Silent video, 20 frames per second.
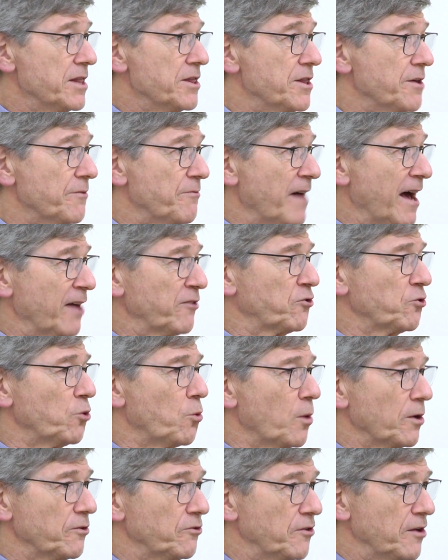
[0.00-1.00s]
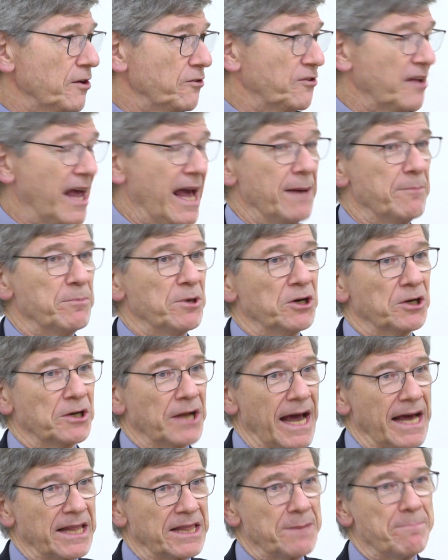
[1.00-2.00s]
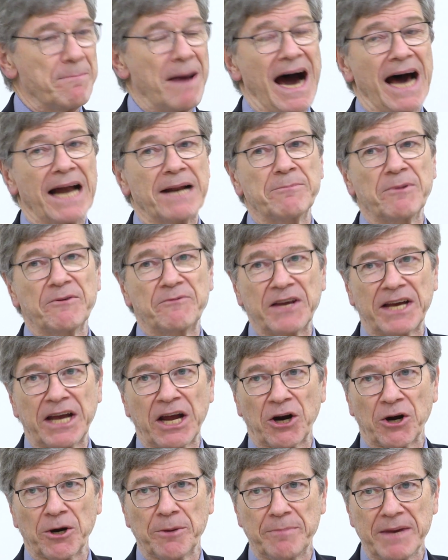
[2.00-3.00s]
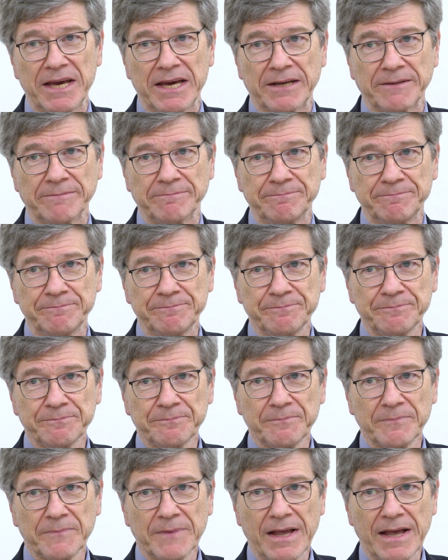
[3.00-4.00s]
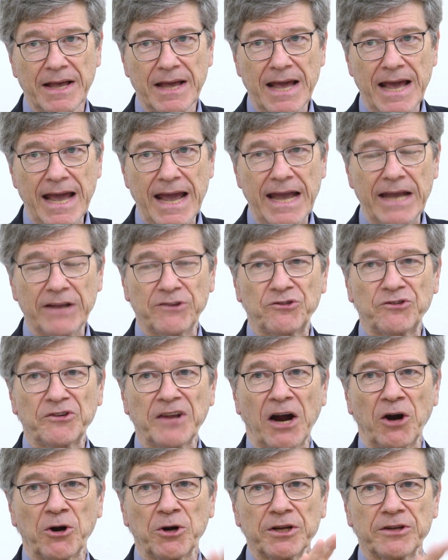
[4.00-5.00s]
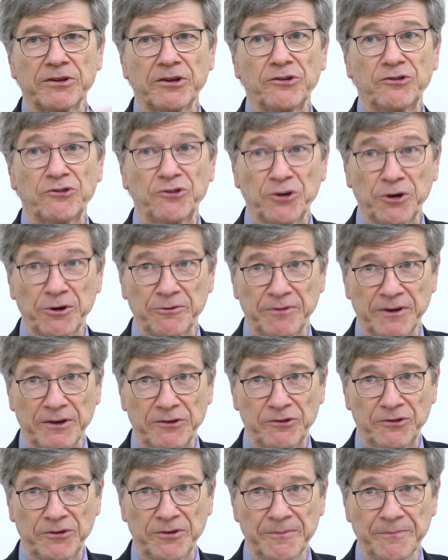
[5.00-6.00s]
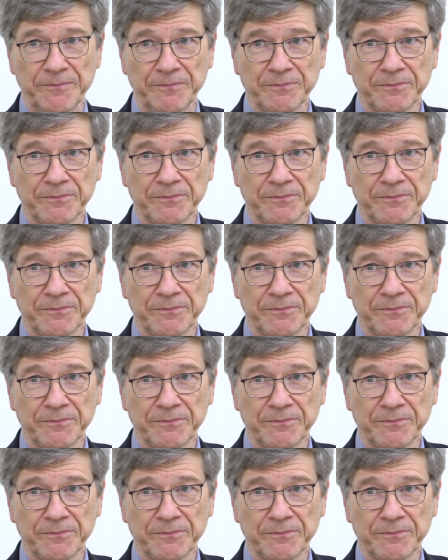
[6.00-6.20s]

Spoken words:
The vessel was disabled at the bottom of the Caribbean. It started to surface.